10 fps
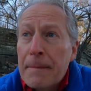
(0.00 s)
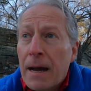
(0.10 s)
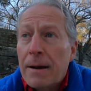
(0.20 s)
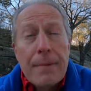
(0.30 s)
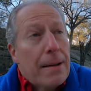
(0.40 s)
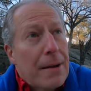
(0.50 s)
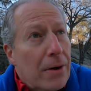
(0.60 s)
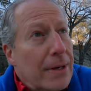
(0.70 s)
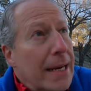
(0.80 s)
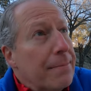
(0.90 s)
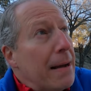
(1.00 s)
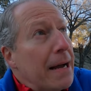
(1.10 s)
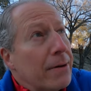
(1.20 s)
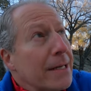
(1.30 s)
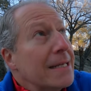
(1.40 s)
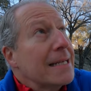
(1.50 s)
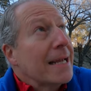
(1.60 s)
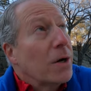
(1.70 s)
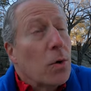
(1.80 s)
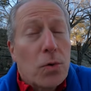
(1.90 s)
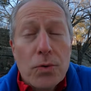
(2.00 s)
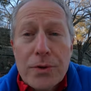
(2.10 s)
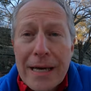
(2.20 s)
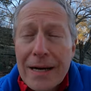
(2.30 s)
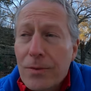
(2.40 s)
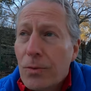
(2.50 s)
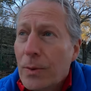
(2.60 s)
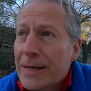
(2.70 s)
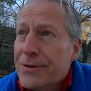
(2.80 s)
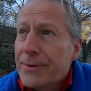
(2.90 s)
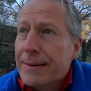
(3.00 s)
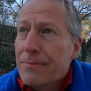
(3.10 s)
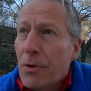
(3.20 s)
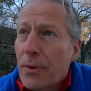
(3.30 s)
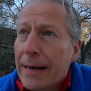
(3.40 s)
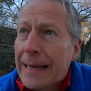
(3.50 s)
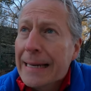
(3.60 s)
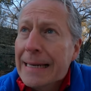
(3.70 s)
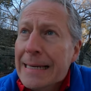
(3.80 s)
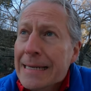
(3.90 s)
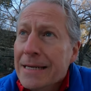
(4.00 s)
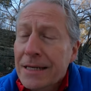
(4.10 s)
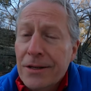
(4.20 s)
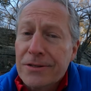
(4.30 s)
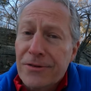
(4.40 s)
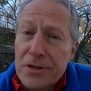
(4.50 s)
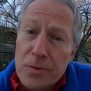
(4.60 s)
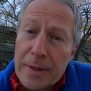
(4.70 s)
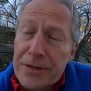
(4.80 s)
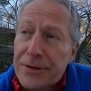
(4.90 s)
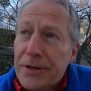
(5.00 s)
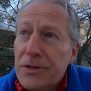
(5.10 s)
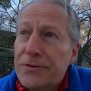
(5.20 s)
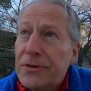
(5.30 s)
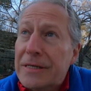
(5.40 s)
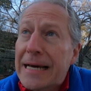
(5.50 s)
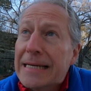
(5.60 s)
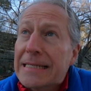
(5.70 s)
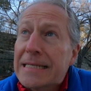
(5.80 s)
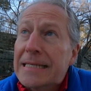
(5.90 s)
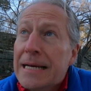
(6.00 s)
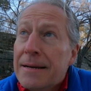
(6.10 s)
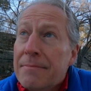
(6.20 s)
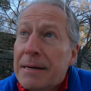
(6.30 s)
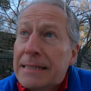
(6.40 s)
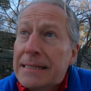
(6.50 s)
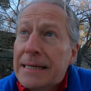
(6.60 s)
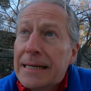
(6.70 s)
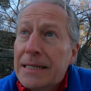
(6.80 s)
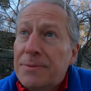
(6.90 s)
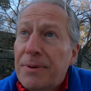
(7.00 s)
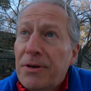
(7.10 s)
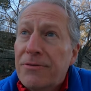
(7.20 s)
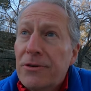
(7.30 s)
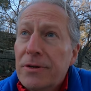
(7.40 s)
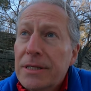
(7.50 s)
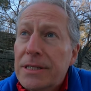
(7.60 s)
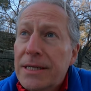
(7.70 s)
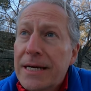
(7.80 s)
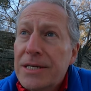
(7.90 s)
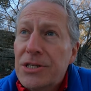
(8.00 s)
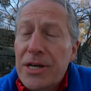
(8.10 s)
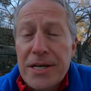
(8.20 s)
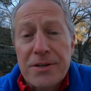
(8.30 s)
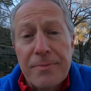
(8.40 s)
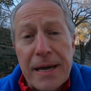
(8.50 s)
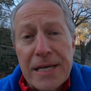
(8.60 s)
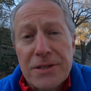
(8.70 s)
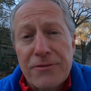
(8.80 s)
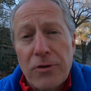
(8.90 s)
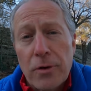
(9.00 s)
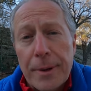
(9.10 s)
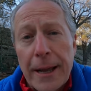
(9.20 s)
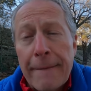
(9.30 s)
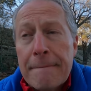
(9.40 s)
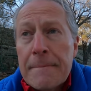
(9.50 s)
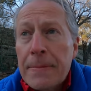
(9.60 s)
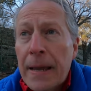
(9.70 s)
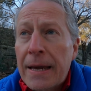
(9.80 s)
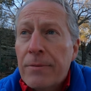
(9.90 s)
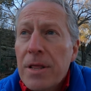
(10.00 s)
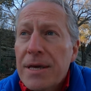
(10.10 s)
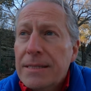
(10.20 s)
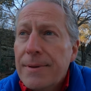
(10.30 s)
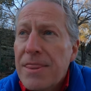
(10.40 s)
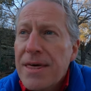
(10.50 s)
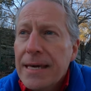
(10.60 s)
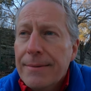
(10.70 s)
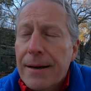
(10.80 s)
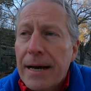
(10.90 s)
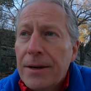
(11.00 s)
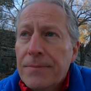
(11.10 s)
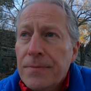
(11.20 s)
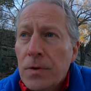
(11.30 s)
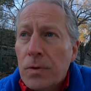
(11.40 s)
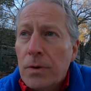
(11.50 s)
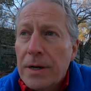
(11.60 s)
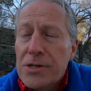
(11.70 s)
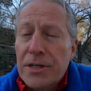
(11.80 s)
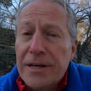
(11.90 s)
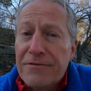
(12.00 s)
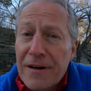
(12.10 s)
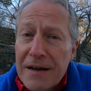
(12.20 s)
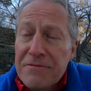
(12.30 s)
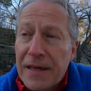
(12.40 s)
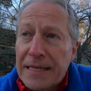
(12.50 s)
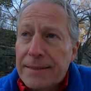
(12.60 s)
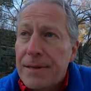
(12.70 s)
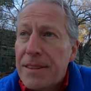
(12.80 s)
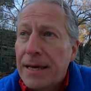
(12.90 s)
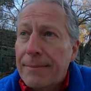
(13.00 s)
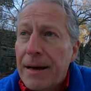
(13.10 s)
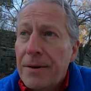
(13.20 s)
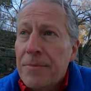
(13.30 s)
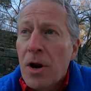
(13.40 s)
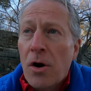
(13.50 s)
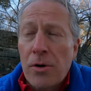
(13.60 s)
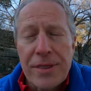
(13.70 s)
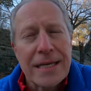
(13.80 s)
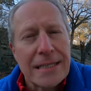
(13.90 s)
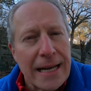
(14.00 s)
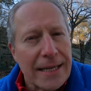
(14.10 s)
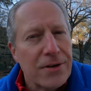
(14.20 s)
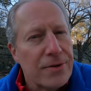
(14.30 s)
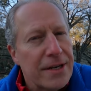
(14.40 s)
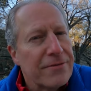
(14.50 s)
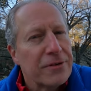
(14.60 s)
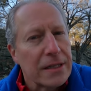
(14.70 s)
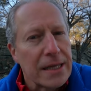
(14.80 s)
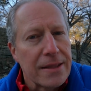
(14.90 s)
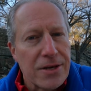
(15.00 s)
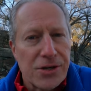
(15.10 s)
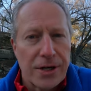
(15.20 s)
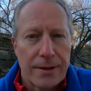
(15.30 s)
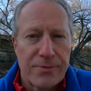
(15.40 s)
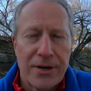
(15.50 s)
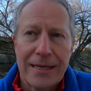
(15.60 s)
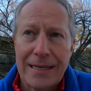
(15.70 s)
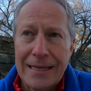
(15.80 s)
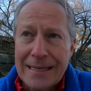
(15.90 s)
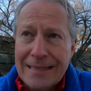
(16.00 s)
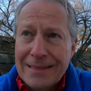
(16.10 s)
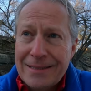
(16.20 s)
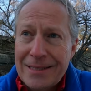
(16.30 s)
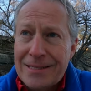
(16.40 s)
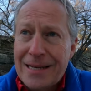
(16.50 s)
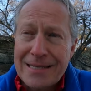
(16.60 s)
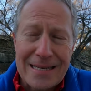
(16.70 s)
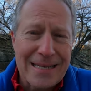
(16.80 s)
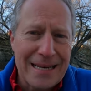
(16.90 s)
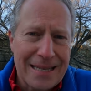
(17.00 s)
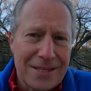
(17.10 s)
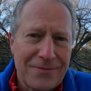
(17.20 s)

I'm out and about. It is a cold, kind of wintry morning, you know, as far as winter goes for Texas, but it's beautiful. It's a nice change of pace for me. And one of the things I've been thinking about, or I should say 5 things I've been thinking about, are things that I can do differently this year. I'm trying to just, as I said in